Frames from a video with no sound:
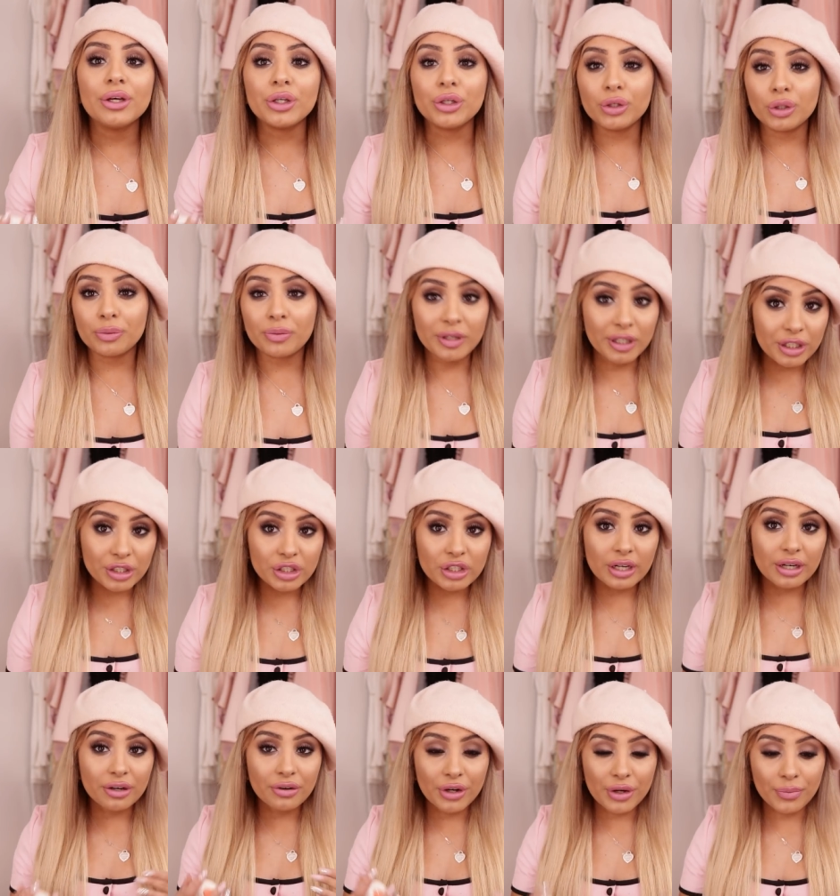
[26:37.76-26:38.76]
you
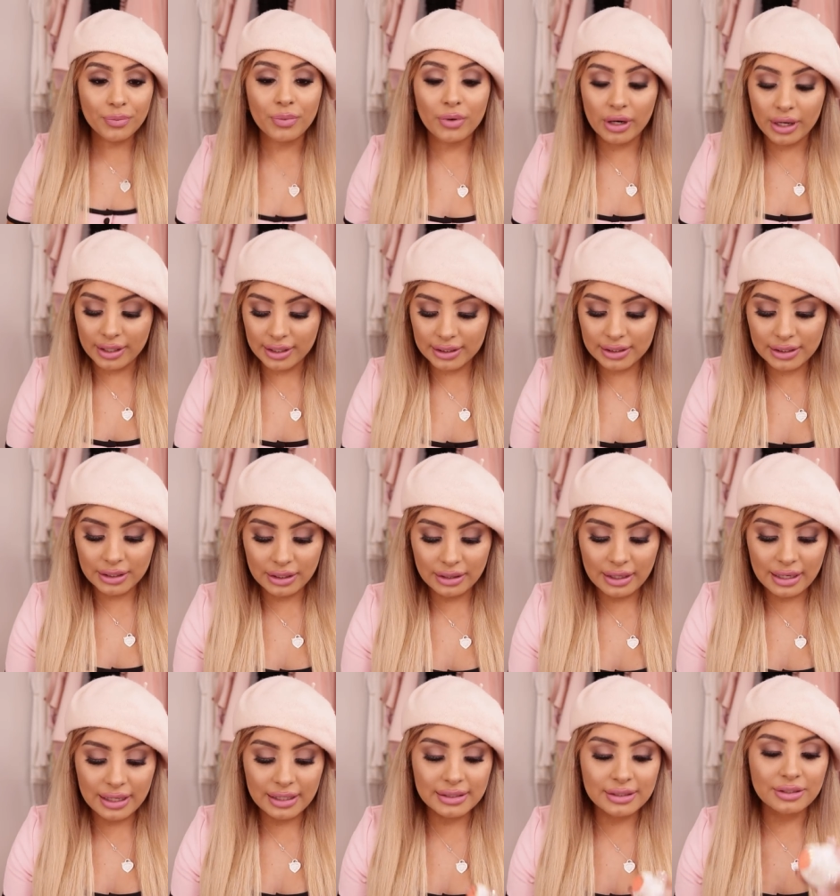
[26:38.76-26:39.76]
appreciate cream products a
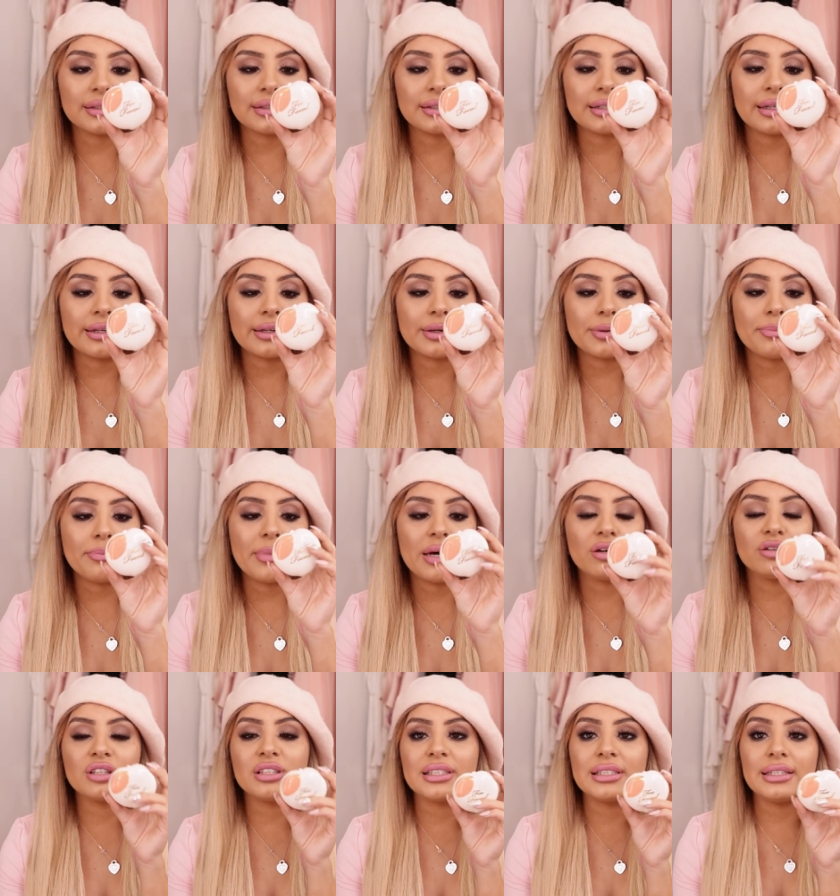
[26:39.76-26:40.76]
lot so it's like a
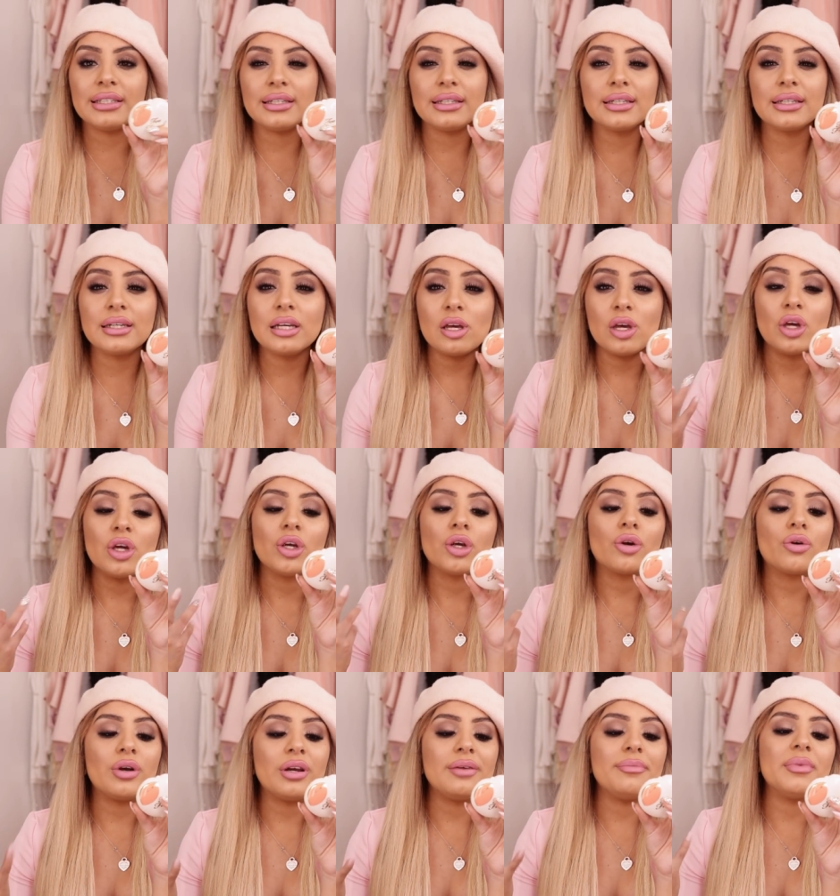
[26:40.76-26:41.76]
melting
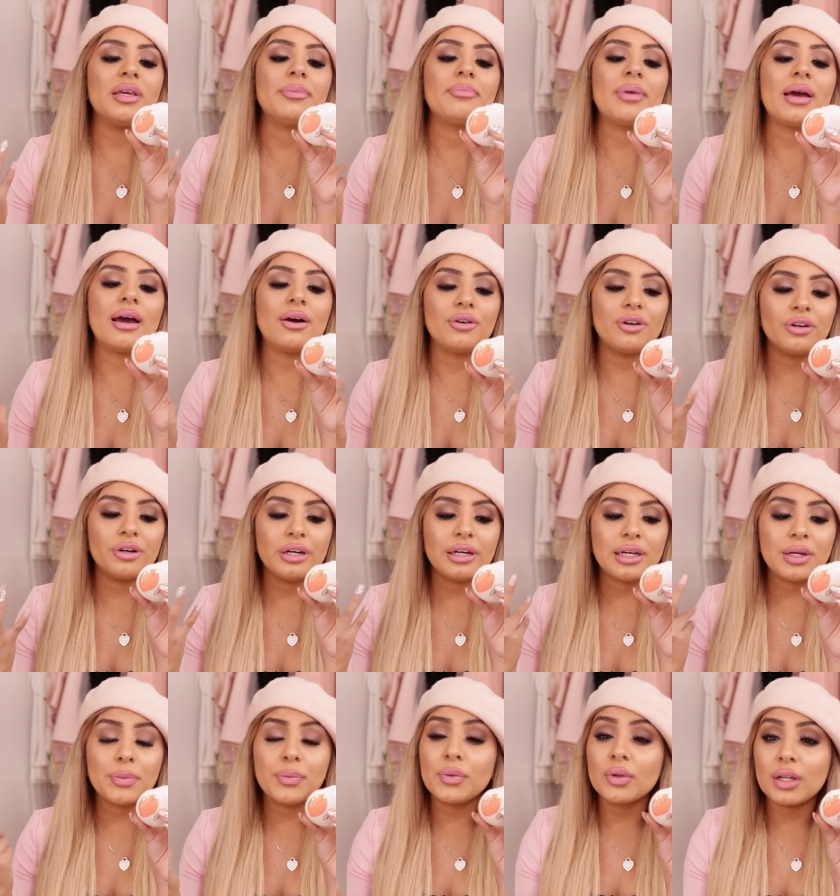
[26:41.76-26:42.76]
creamy
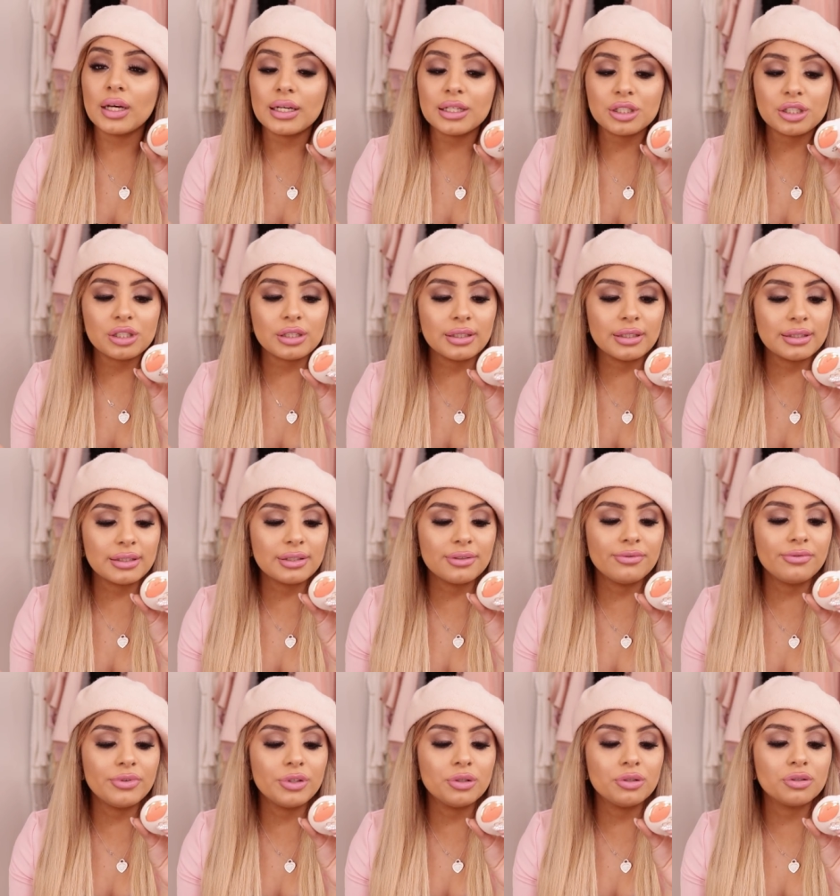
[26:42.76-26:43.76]
powdery blush and it's
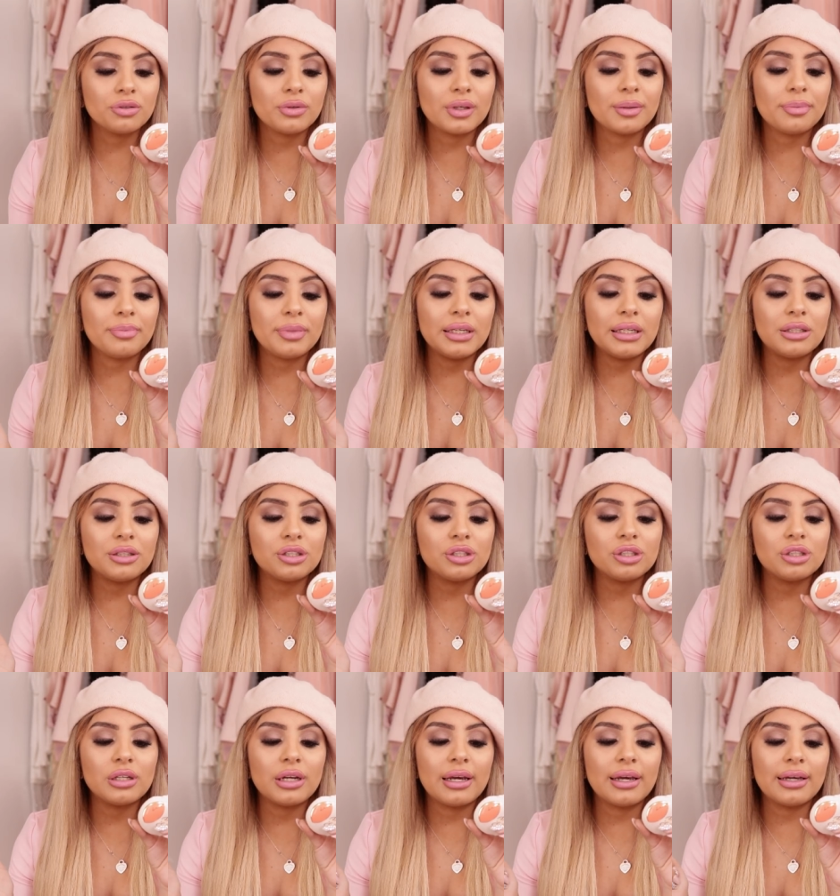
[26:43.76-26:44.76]
infused with
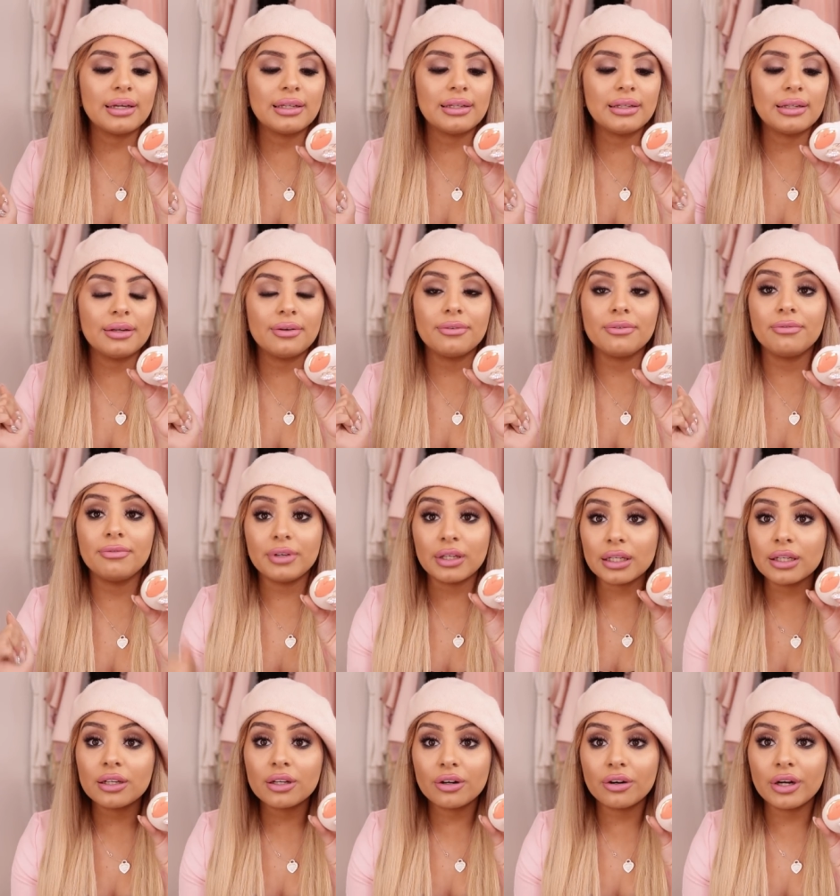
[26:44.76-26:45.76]
peach and
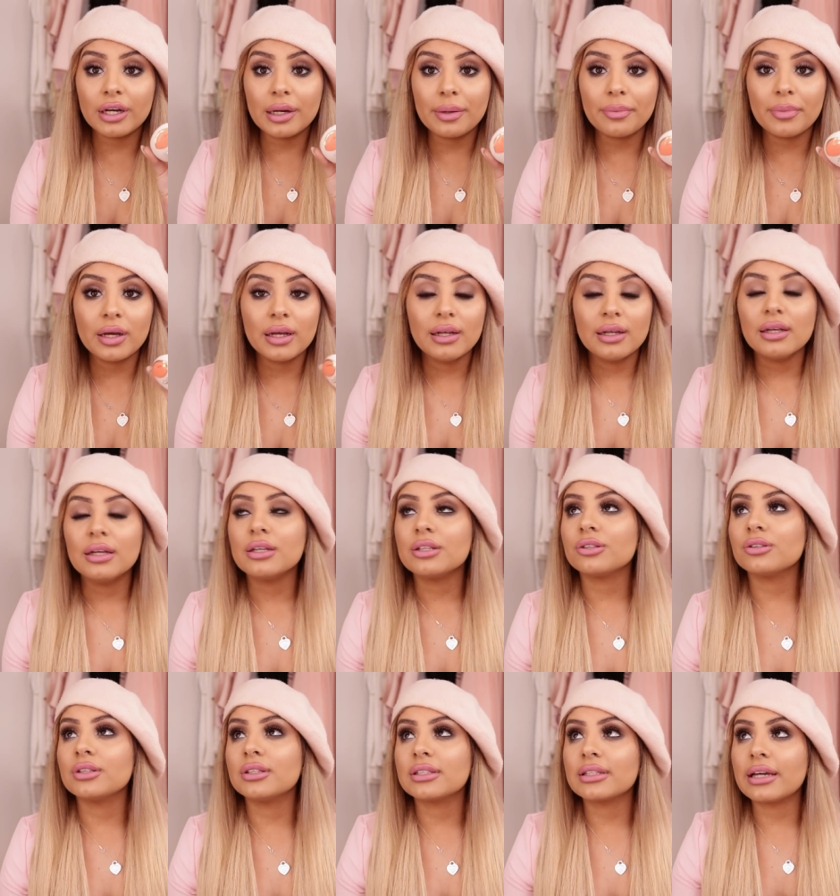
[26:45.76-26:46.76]
fig cream
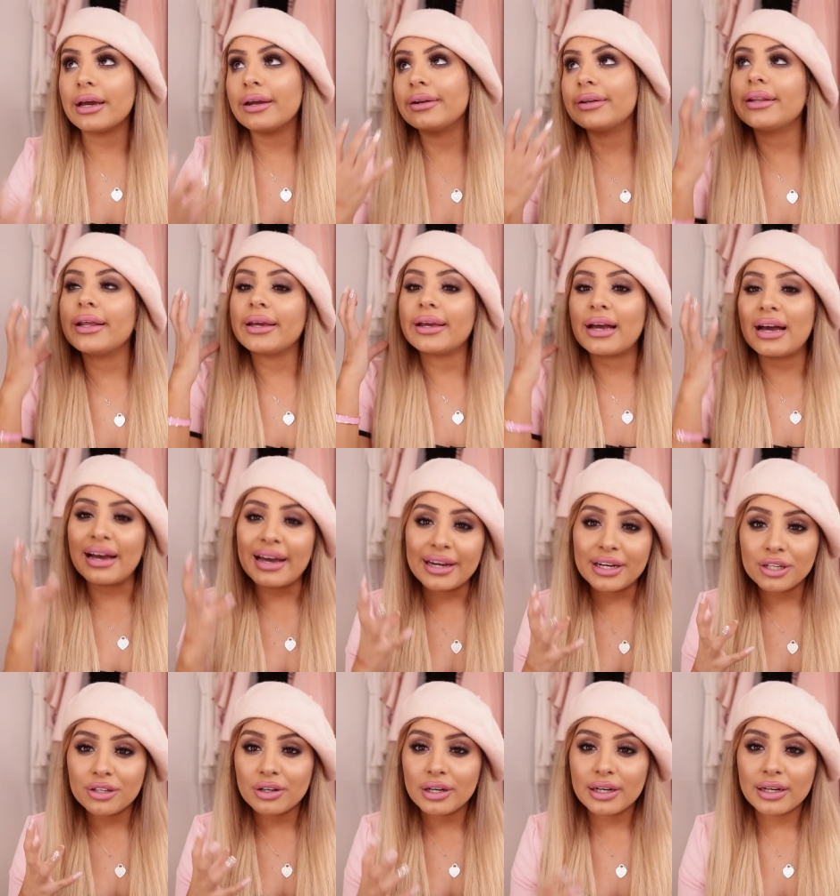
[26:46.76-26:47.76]
so it's kind of like
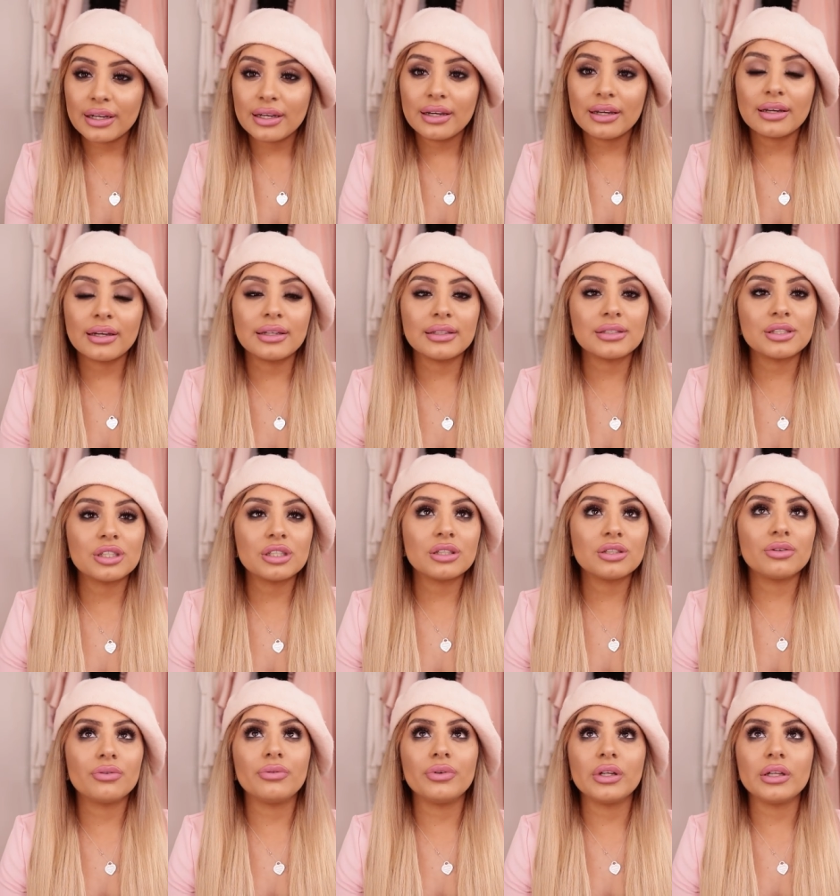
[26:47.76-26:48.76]
hydrating it's
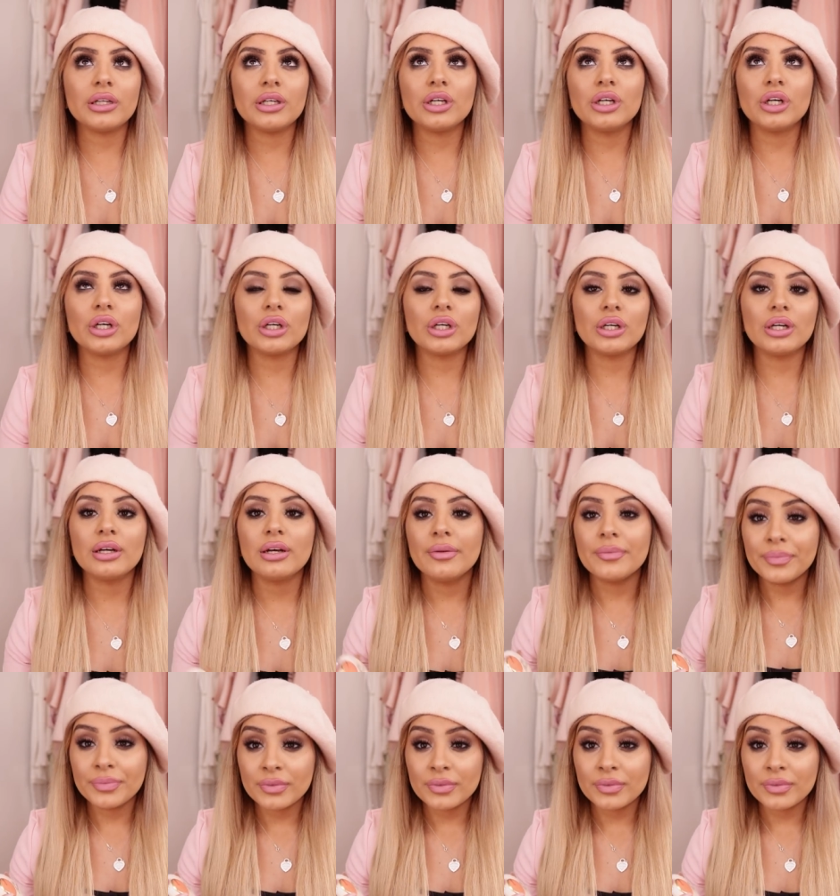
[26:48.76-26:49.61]
just a really good